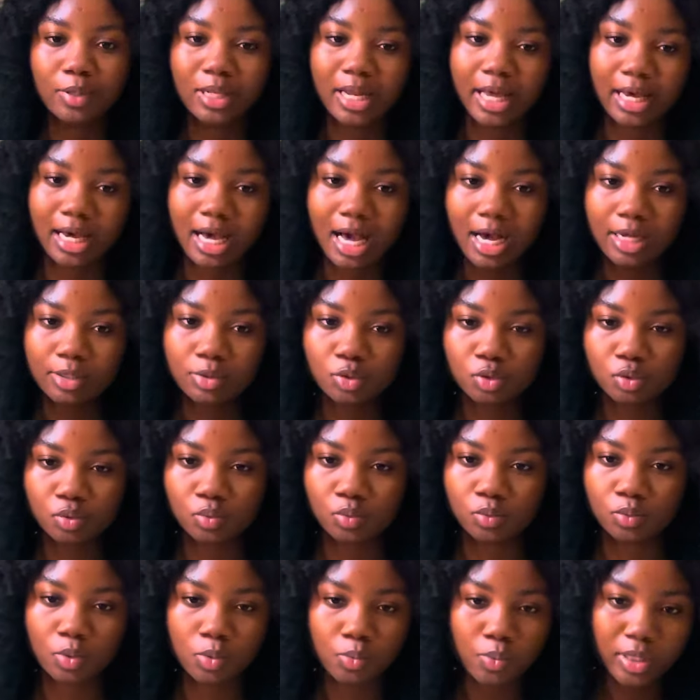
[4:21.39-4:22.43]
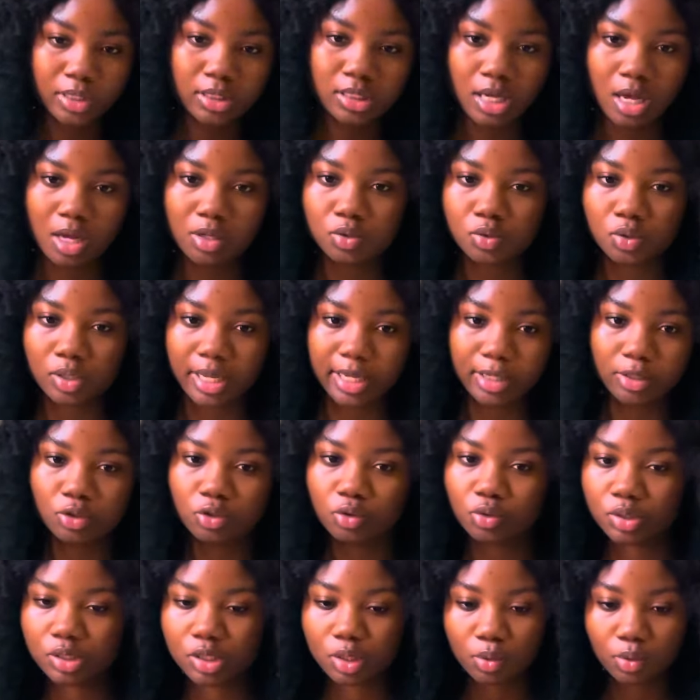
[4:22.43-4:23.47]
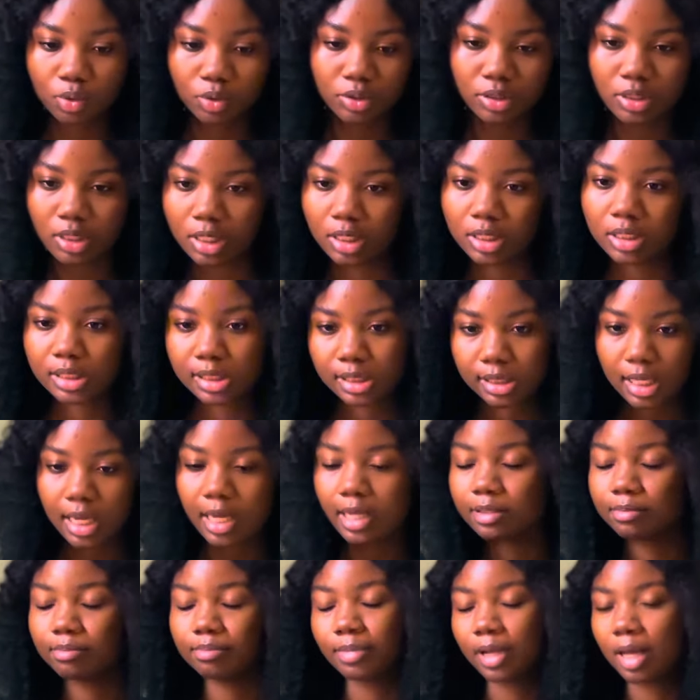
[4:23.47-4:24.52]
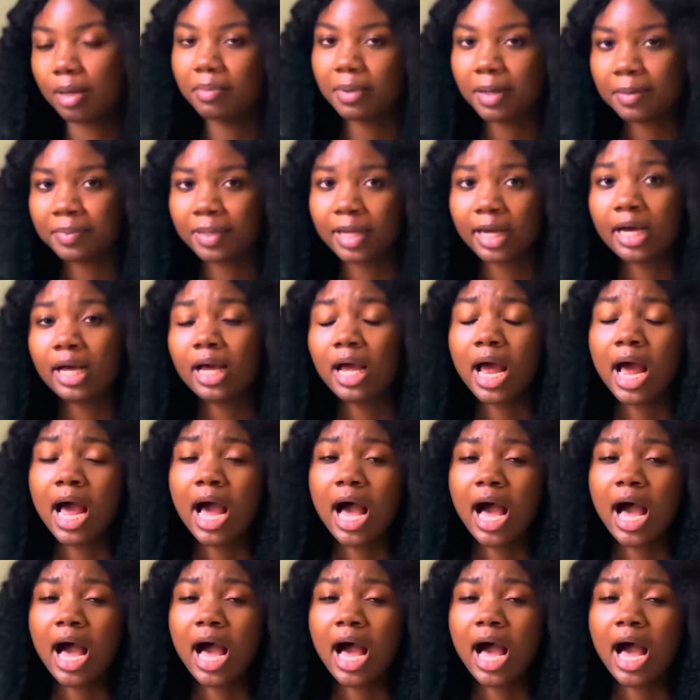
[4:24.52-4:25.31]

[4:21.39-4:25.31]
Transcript: we went out to like shoot a content and blah blah blah,